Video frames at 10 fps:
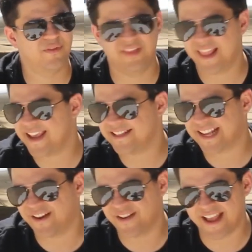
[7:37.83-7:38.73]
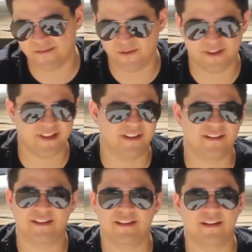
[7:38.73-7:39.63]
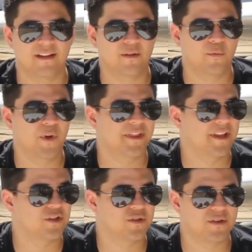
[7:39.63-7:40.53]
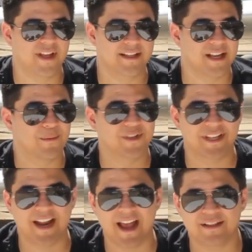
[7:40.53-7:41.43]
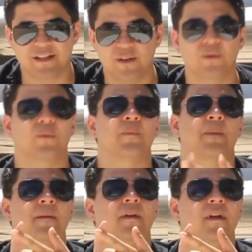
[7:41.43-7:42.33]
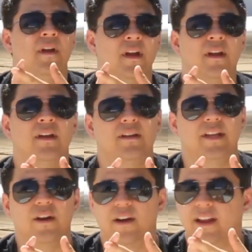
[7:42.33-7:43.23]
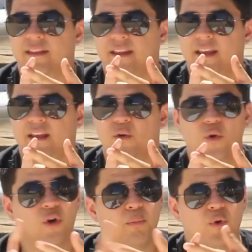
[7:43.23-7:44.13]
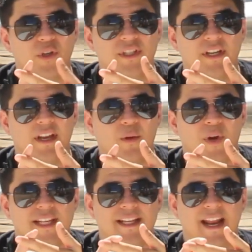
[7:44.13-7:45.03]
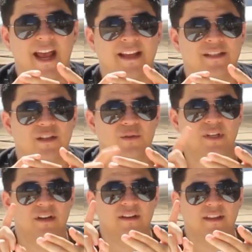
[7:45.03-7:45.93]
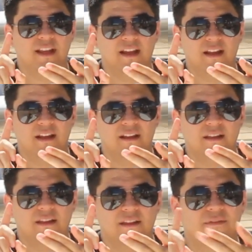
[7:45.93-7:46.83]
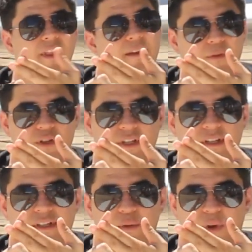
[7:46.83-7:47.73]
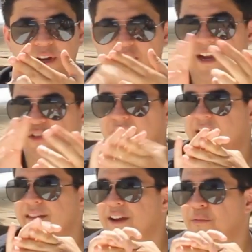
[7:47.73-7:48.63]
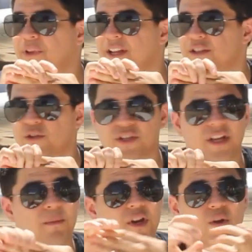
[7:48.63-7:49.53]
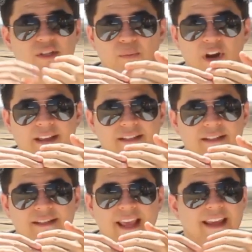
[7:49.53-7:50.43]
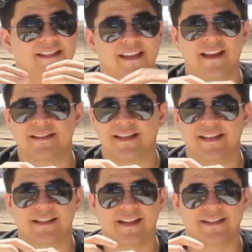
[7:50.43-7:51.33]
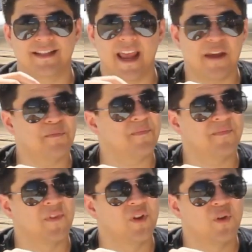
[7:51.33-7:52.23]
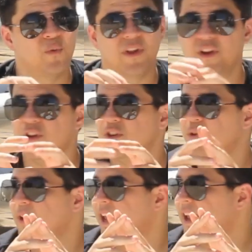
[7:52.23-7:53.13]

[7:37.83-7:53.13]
lays out everything, what the examiner is going to ask you during the oral portion and what he's going to ask you during the flight version, so while you're actually in the airplane. So there's going to be no surprises. The ACS is the same whether you do